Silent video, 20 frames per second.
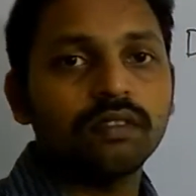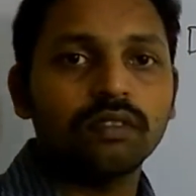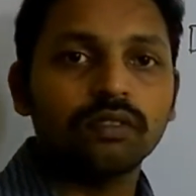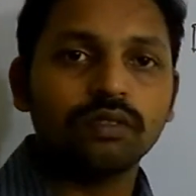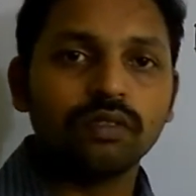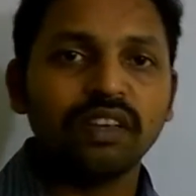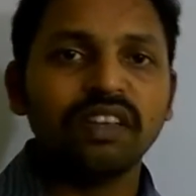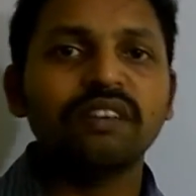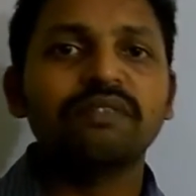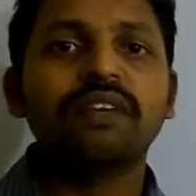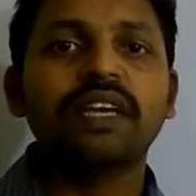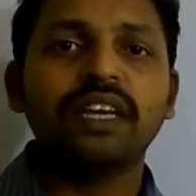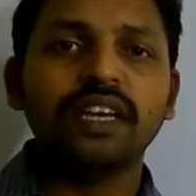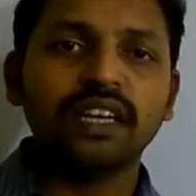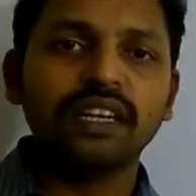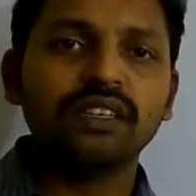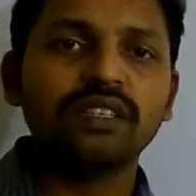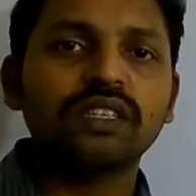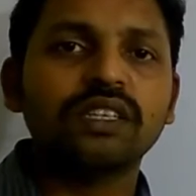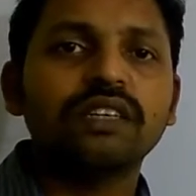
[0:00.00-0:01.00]
So in
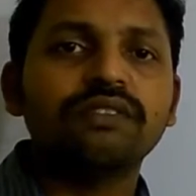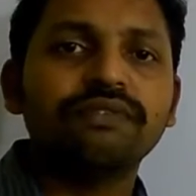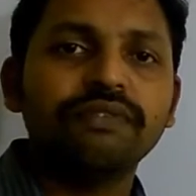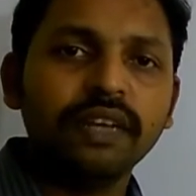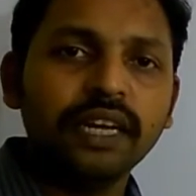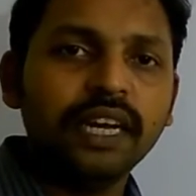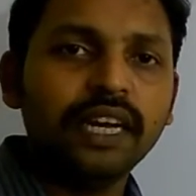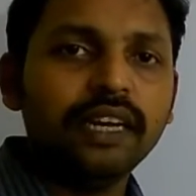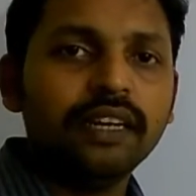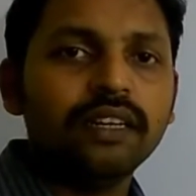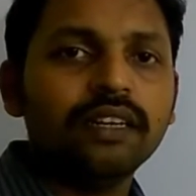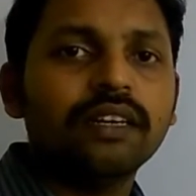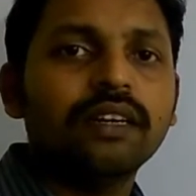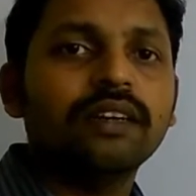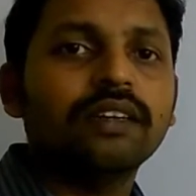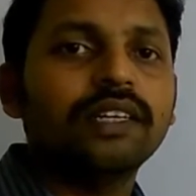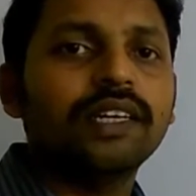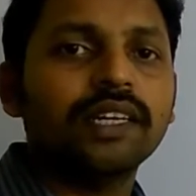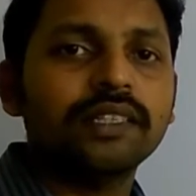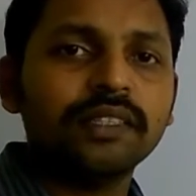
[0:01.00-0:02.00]
vehicles, if we
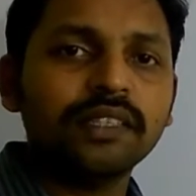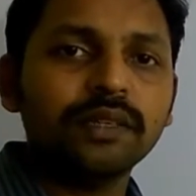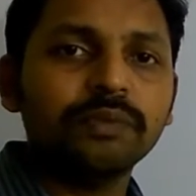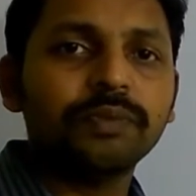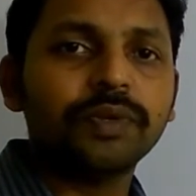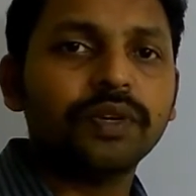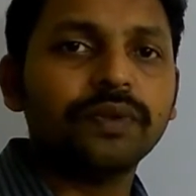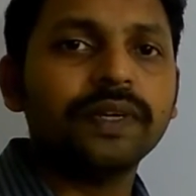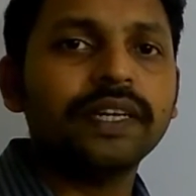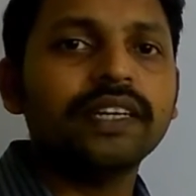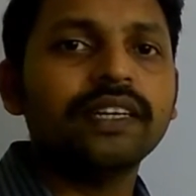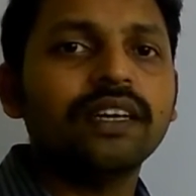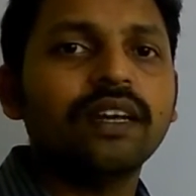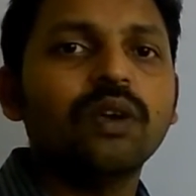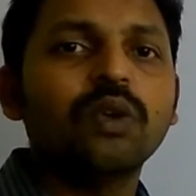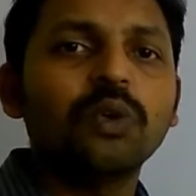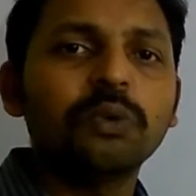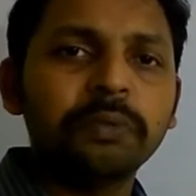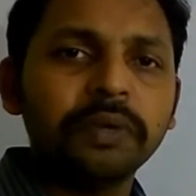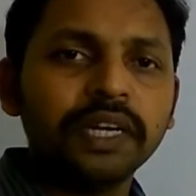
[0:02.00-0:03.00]
doesn't provide
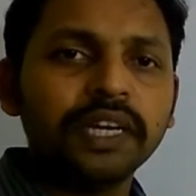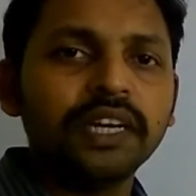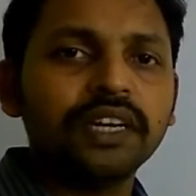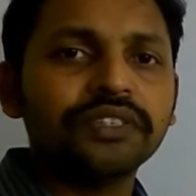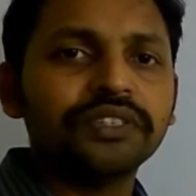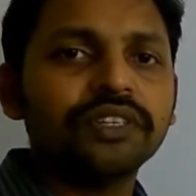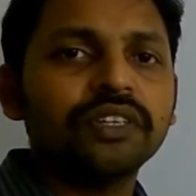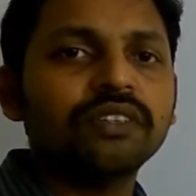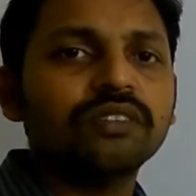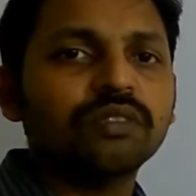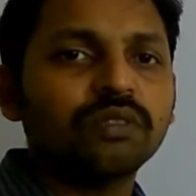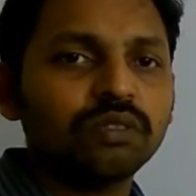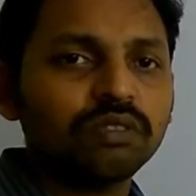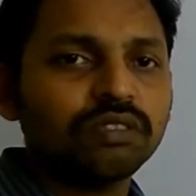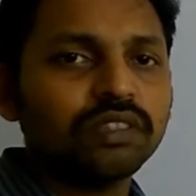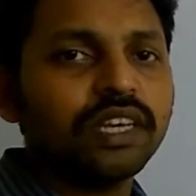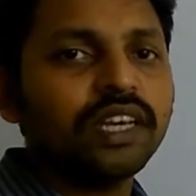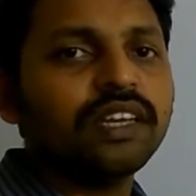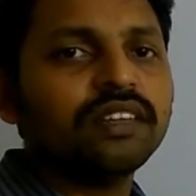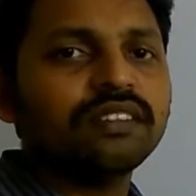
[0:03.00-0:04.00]
a lubrication, so
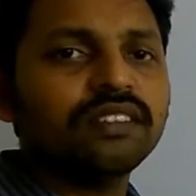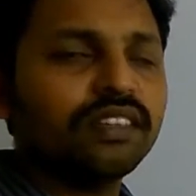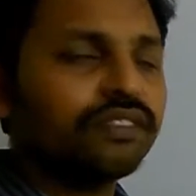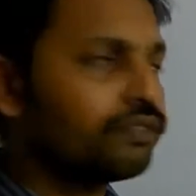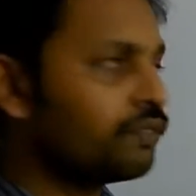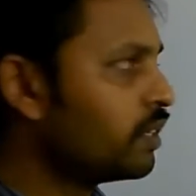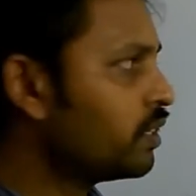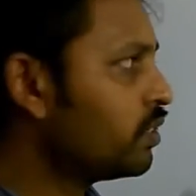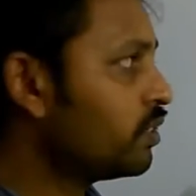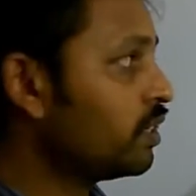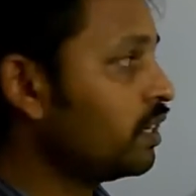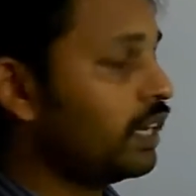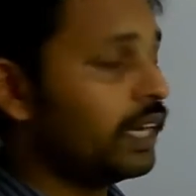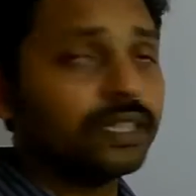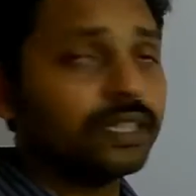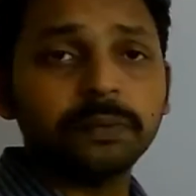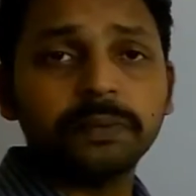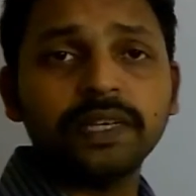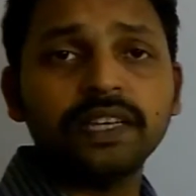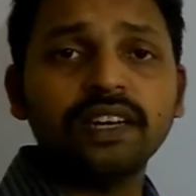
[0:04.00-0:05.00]
there the friction
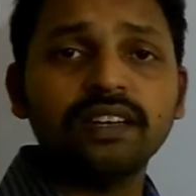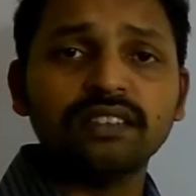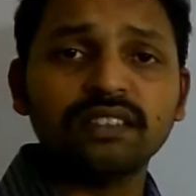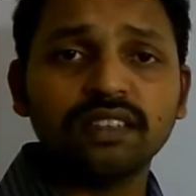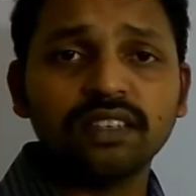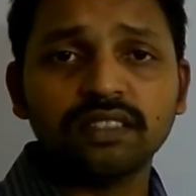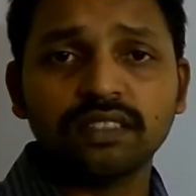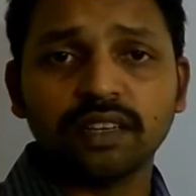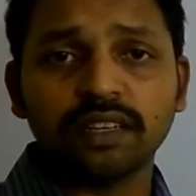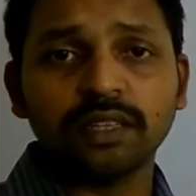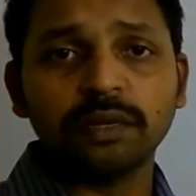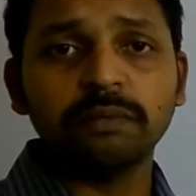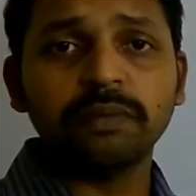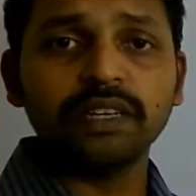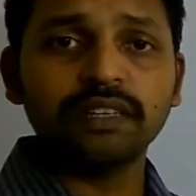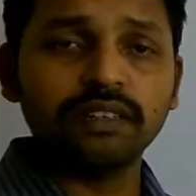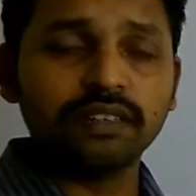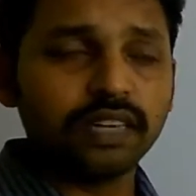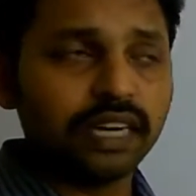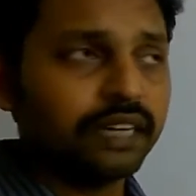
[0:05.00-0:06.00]
experienced is nothing
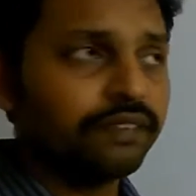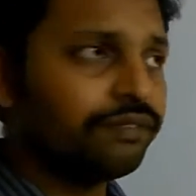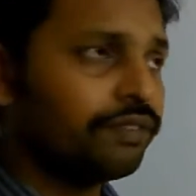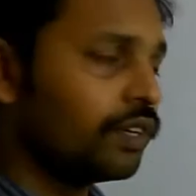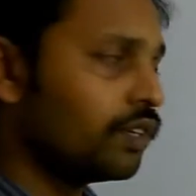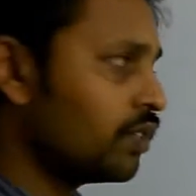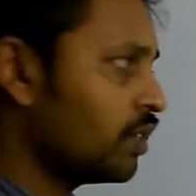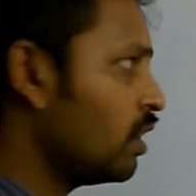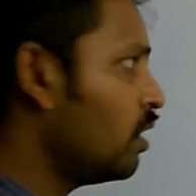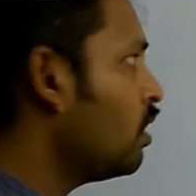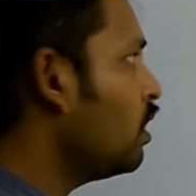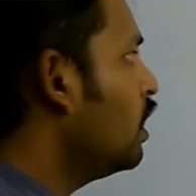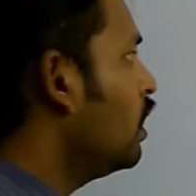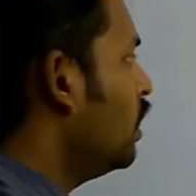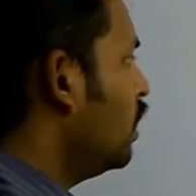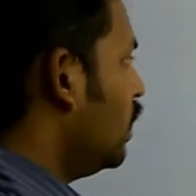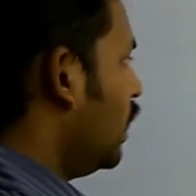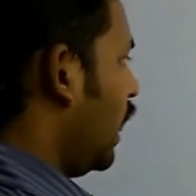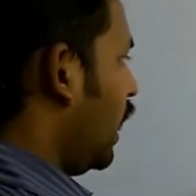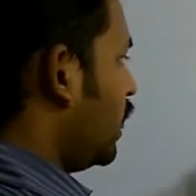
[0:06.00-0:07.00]
but dry friction,
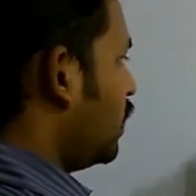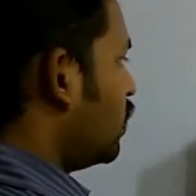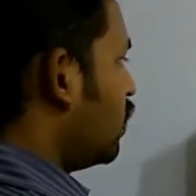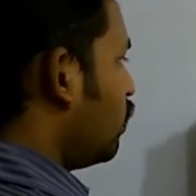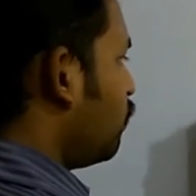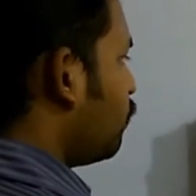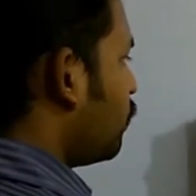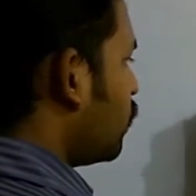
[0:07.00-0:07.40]
and the